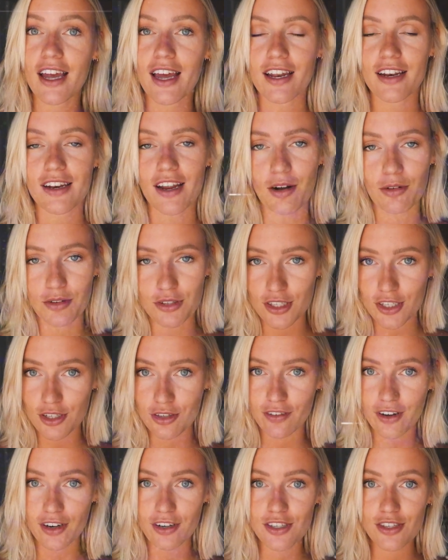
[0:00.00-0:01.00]
and I will see
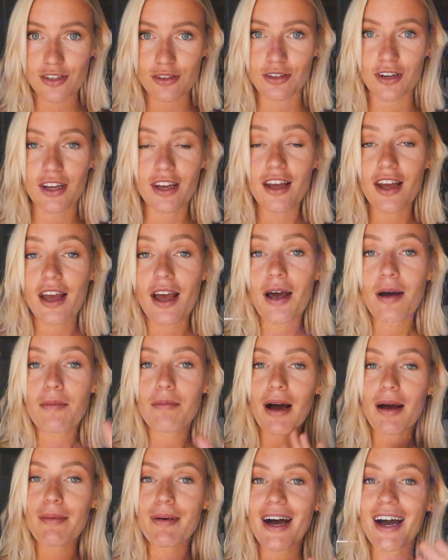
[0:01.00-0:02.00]
you very soon.
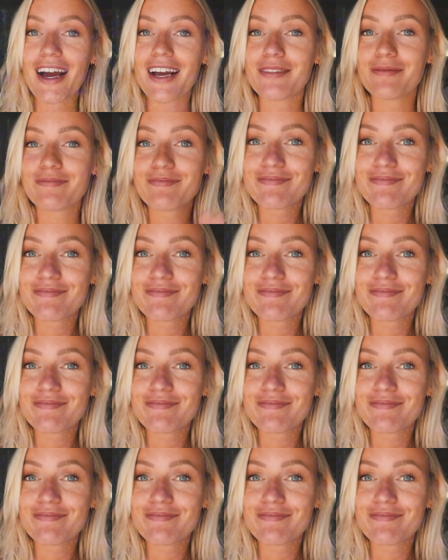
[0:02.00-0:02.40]
Bye bye!